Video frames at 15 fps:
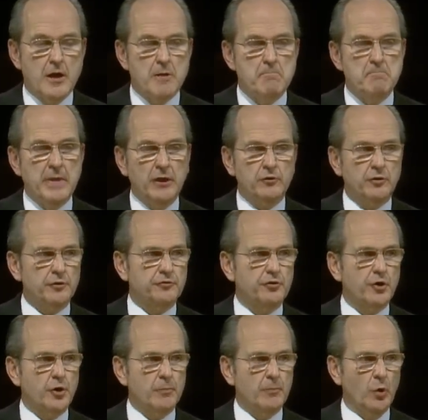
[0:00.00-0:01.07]
Mental
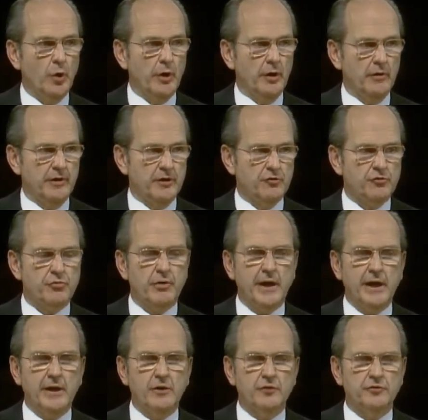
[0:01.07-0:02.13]
turmoil that
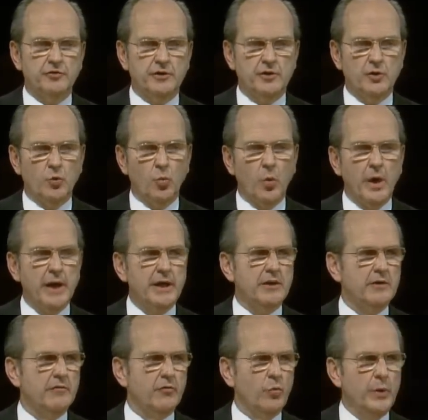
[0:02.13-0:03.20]
trails in the wake
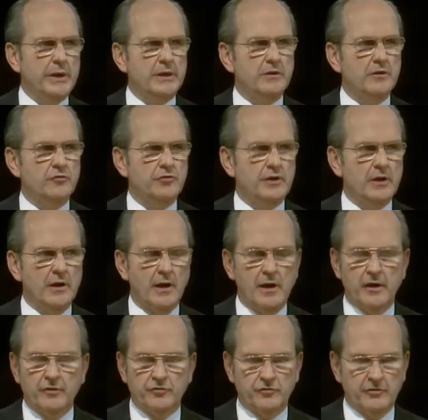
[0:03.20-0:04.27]
of weakness in
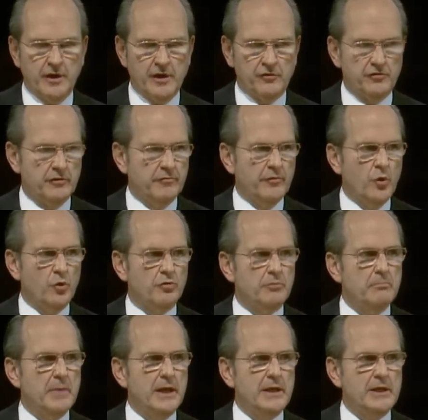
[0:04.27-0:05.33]
lust has evoked
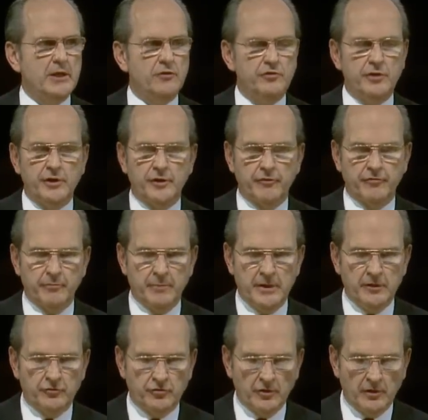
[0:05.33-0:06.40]
many a tear from
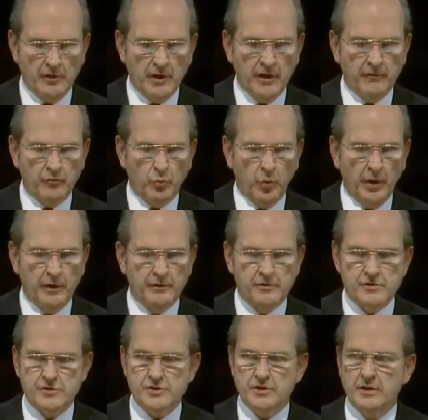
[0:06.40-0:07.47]
innocent loved
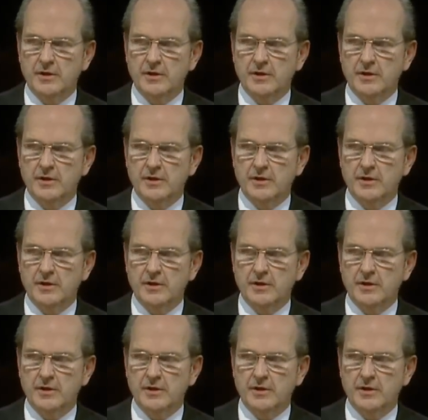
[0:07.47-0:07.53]
ones.